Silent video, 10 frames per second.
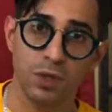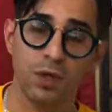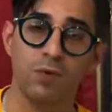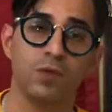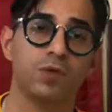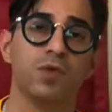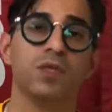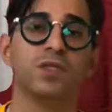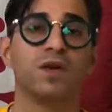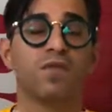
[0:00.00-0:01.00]
which
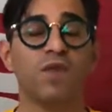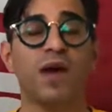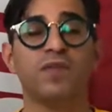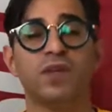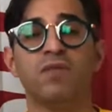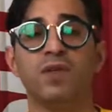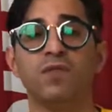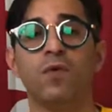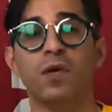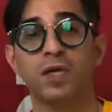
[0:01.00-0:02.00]
was
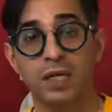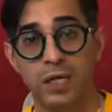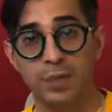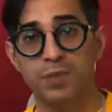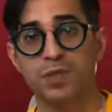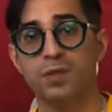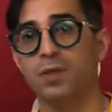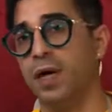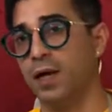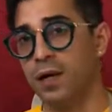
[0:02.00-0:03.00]

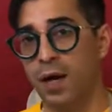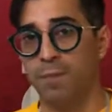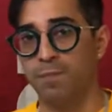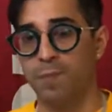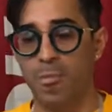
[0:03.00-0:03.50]
574clips.com.